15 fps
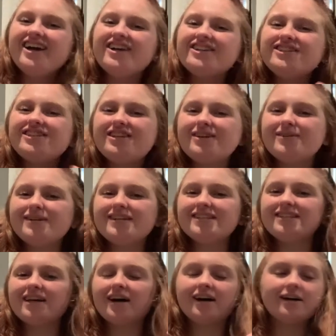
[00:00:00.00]
She
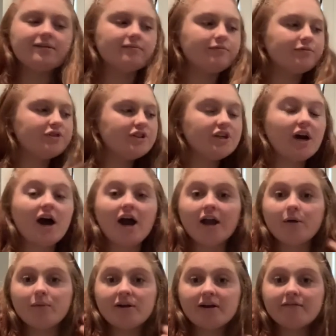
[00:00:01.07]
was she
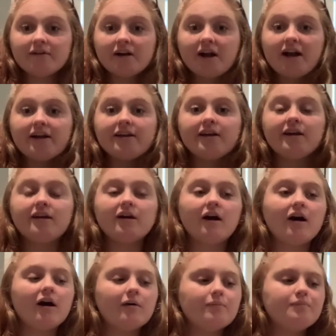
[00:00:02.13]
I whenever I did
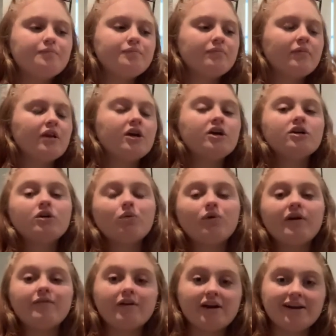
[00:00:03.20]
High
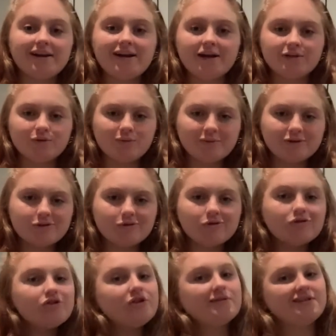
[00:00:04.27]
School
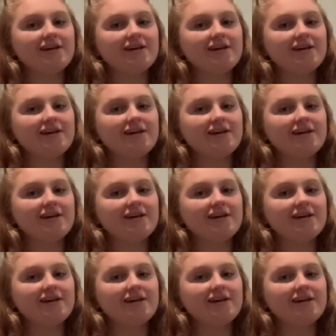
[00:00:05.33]
Musical, she was